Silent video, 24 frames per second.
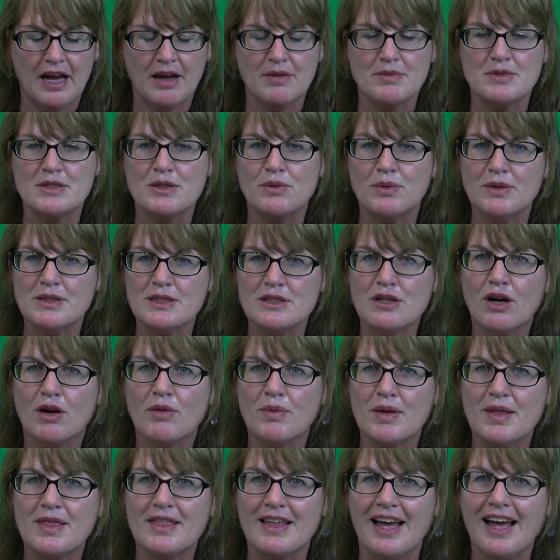So we'll start
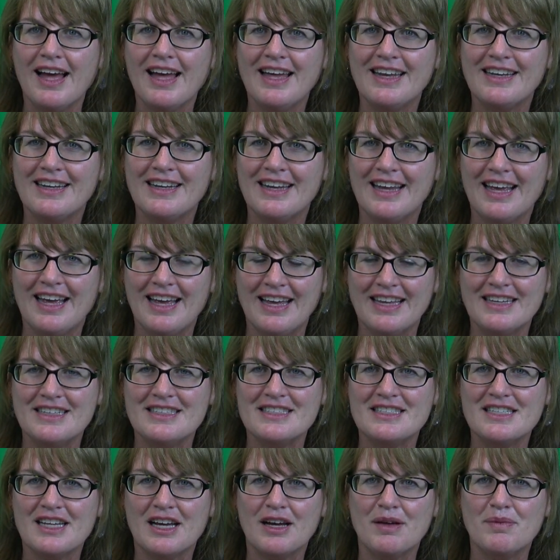with that,
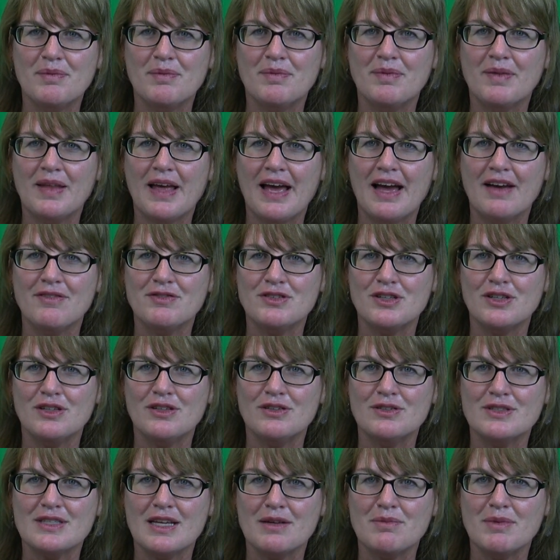and after you
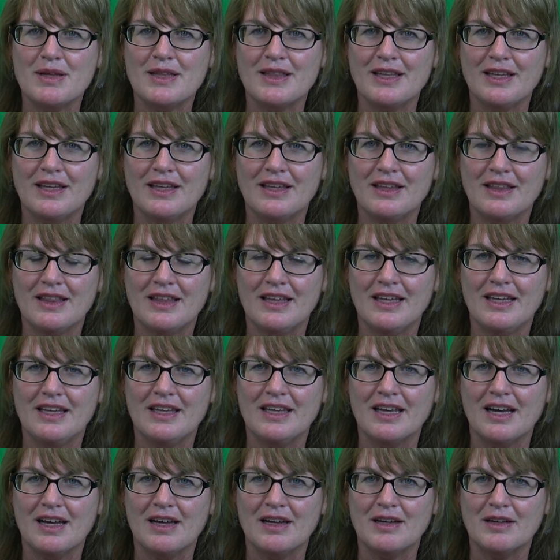send me
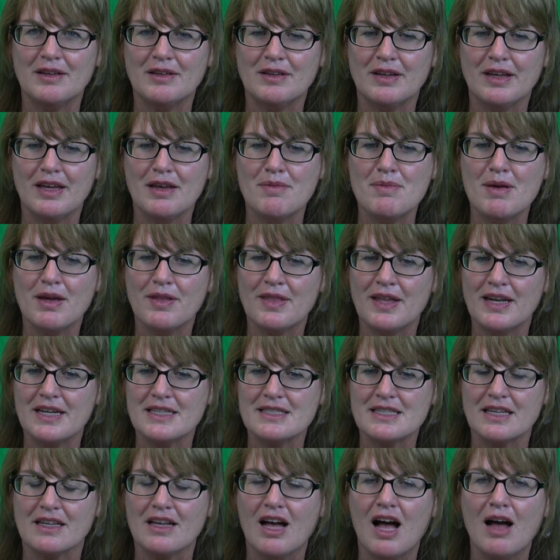the email that
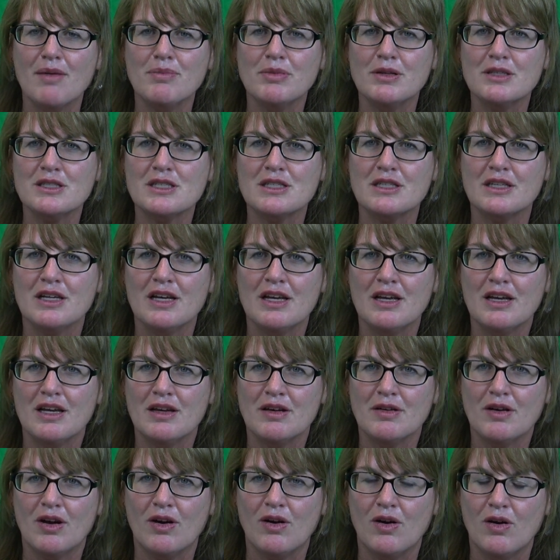it's accomplished,
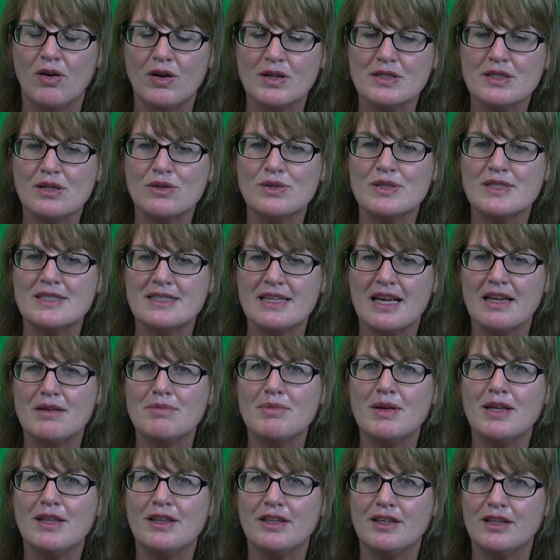also send
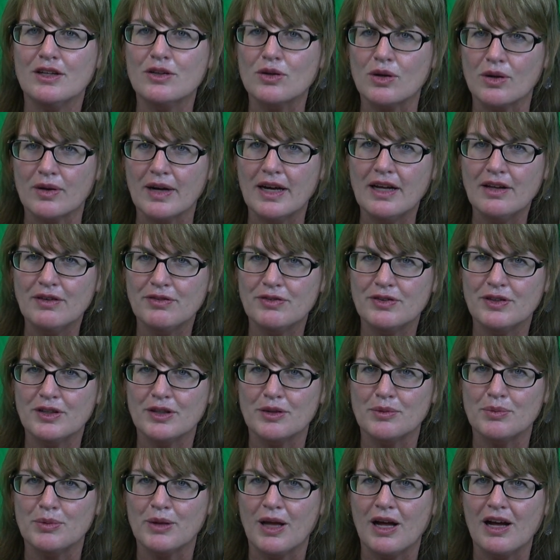me the URL for your
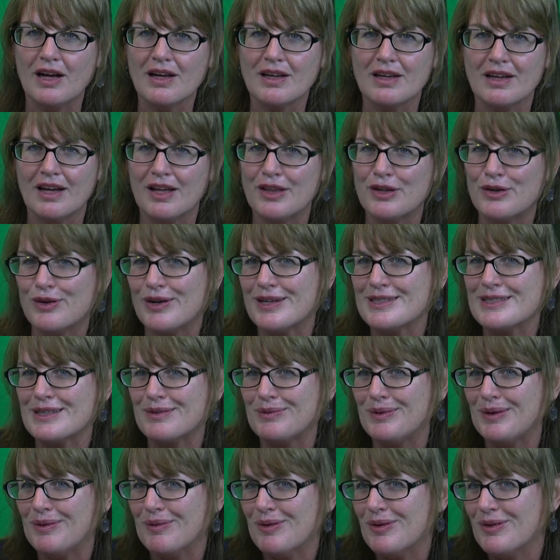blog, otherwise
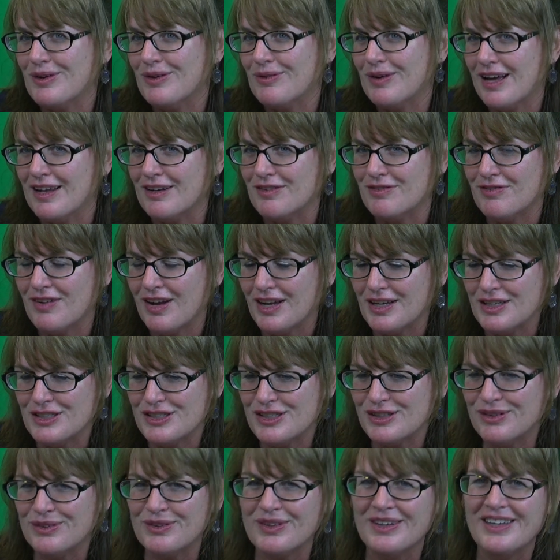we won't know how to find
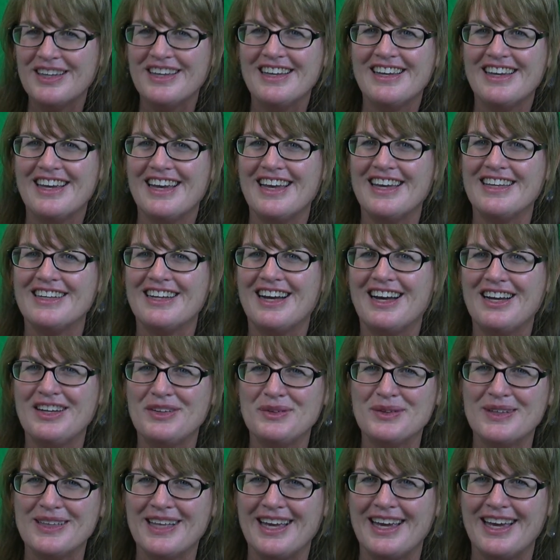you, and
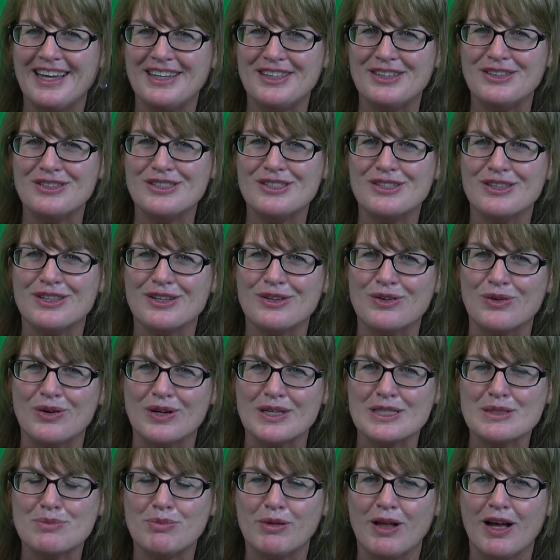I will add you to the
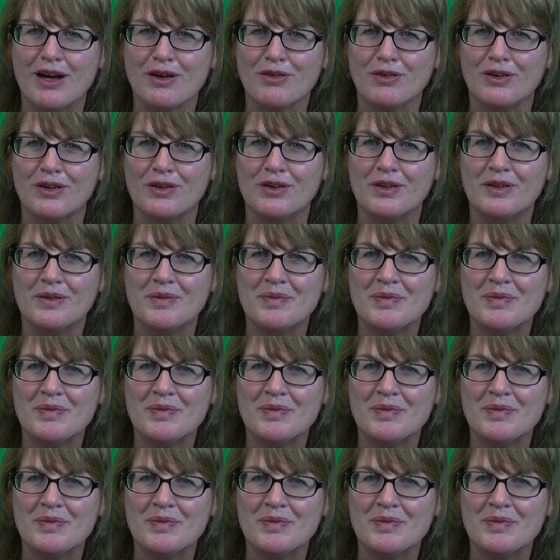course blog roll.